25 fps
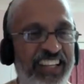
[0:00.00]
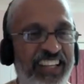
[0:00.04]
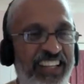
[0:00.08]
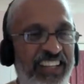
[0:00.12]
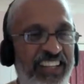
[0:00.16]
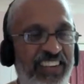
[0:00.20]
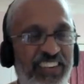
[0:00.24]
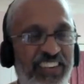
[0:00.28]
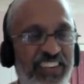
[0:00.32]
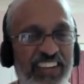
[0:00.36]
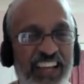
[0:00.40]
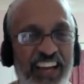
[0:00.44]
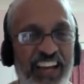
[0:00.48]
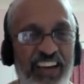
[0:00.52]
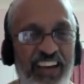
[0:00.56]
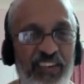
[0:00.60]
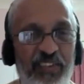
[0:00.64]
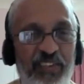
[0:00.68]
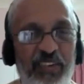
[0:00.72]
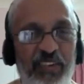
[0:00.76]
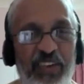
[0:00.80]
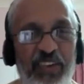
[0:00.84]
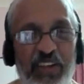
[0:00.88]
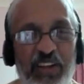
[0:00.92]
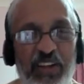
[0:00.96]
you will have
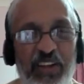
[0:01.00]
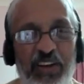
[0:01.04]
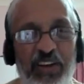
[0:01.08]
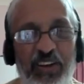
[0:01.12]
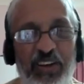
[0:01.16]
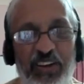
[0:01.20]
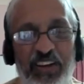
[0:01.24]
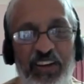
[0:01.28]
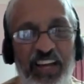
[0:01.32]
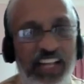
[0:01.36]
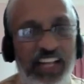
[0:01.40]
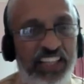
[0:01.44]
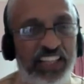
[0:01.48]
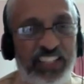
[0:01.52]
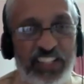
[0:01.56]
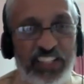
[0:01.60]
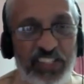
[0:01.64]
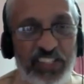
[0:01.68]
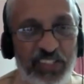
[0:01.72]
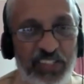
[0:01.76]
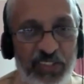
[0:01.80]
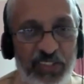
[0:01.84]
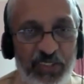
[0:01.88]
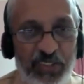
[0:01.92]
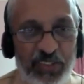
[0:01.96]
health
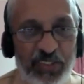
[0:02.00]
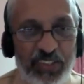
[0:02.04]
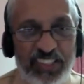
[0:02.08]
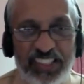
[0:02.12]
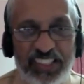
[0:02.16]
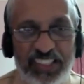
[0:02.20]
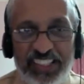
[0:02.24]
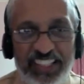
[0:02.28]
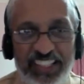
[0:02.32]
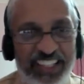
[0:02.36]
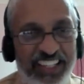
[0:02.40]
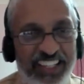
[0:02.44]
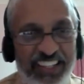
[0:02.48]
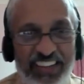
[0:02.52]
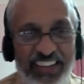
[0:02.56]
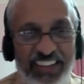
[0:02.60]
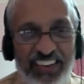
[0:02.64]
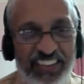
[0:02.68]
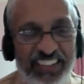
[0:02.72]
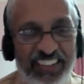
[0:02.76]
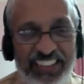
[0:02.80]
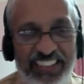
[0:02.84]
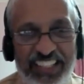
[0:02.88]
issues, you know,